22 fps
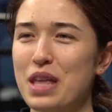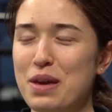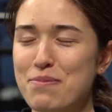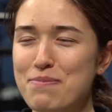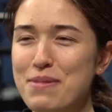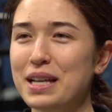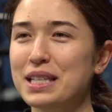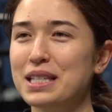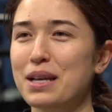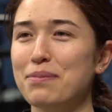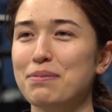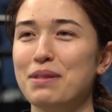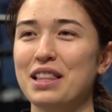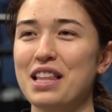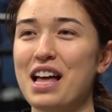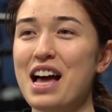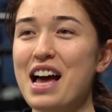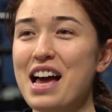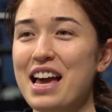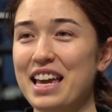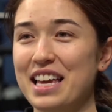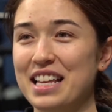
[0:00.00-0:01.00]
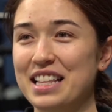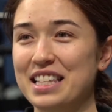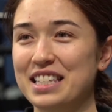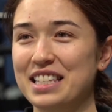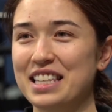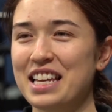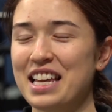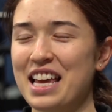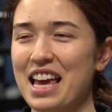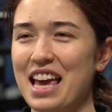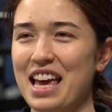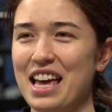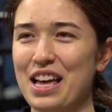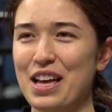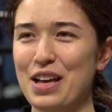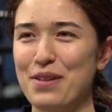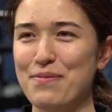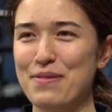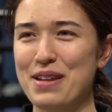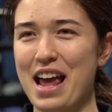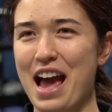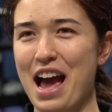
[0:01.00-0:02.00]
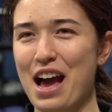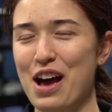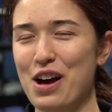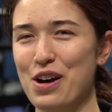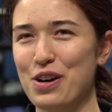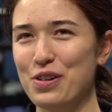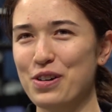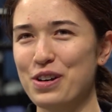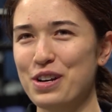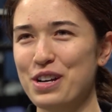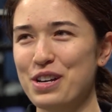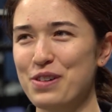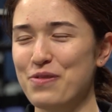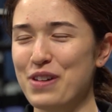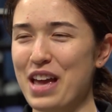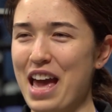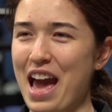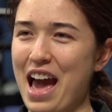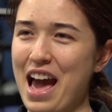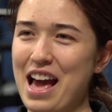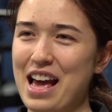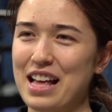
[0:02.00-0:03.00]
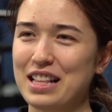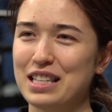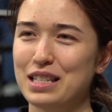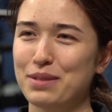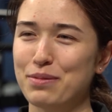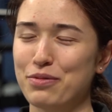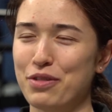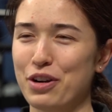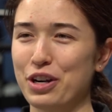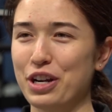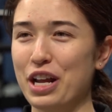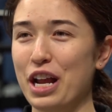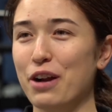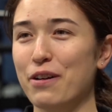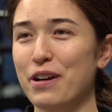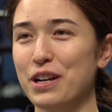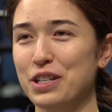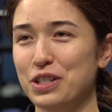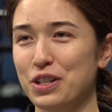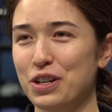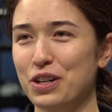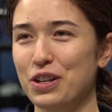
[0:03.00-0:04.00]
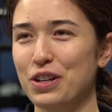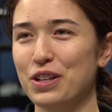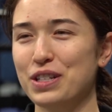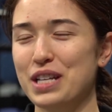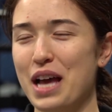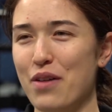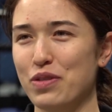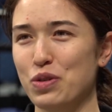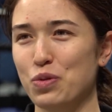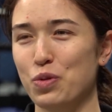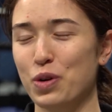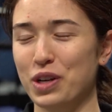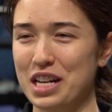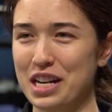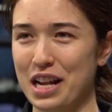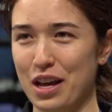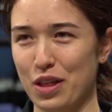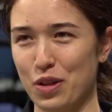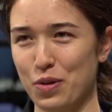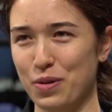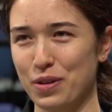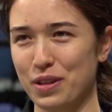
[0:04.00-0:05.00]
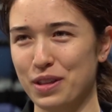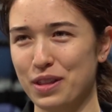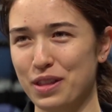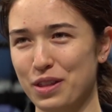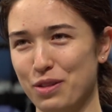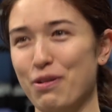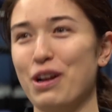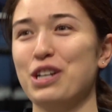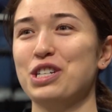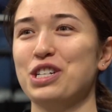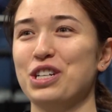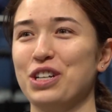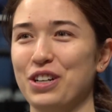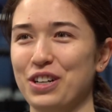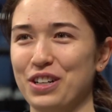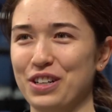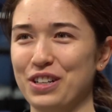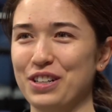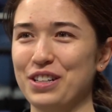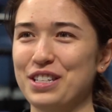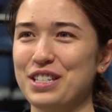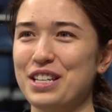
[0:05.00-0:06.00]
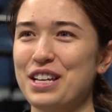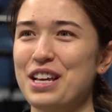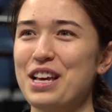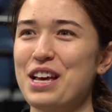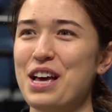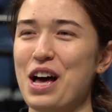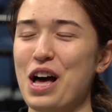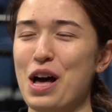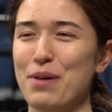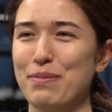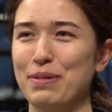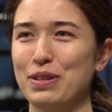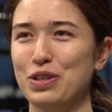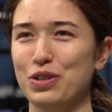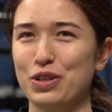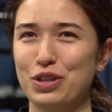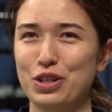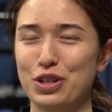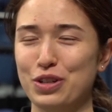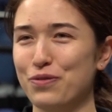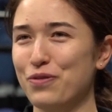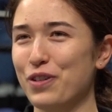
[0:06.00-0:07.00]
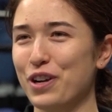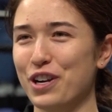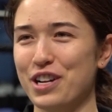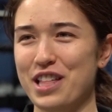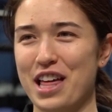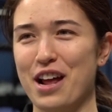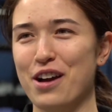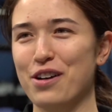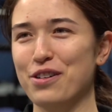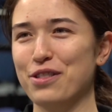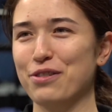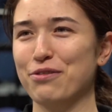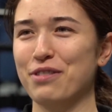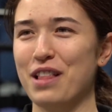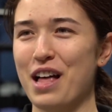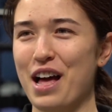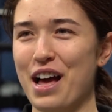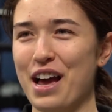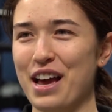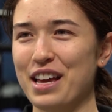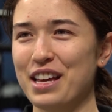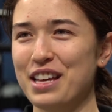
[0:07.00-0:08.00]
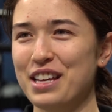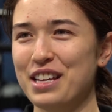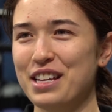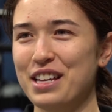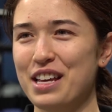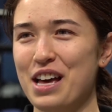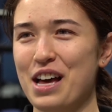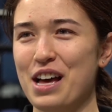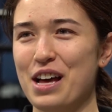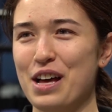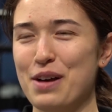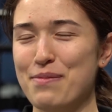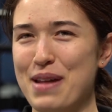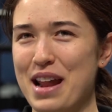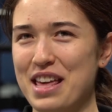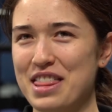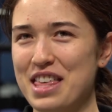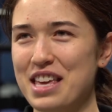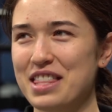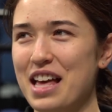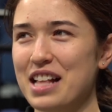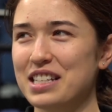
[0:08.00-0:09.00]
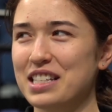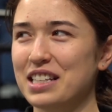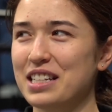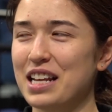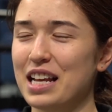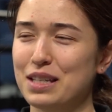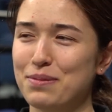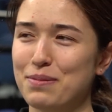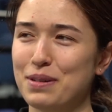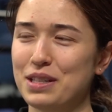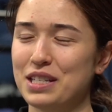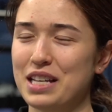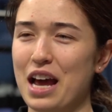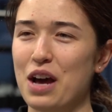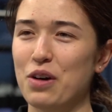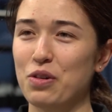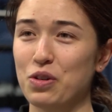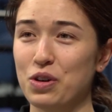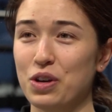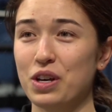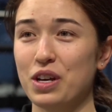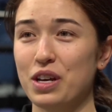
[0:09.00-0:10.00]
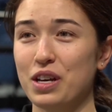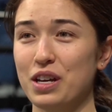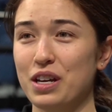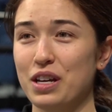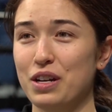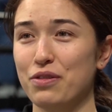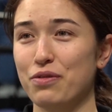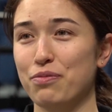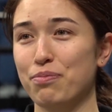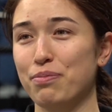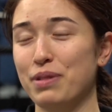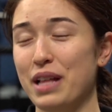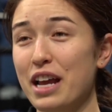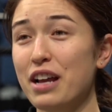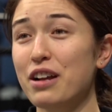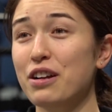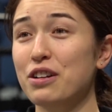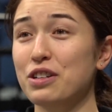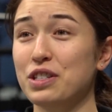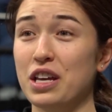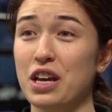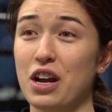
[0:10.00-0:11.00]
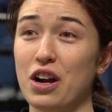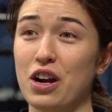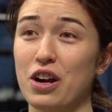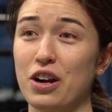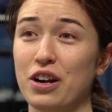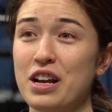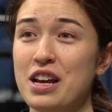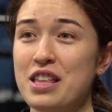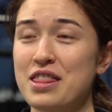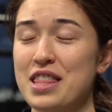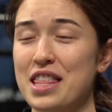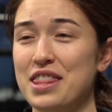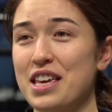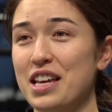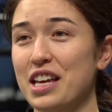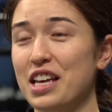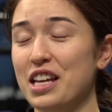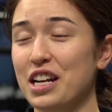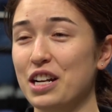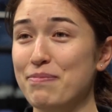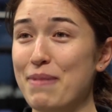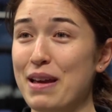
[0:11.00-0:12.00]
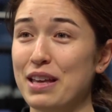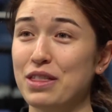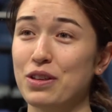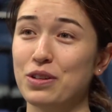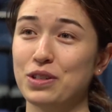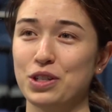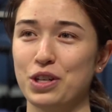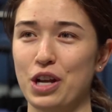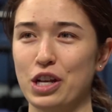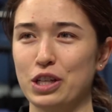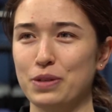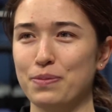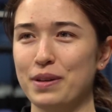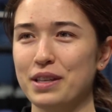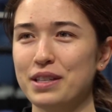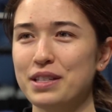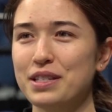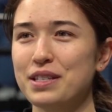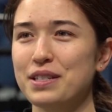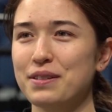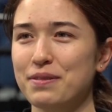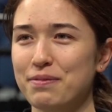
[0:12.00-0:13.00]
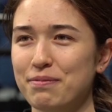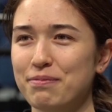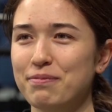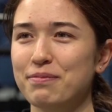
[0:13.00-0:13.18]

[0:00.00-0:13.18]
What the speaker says: they mix up the lines and how we had some of our KRS girls have to work together with the Russian girls and sort of just figure that out on the fly. And I think that's a testament to how good of players they are, that they can make those adjustments.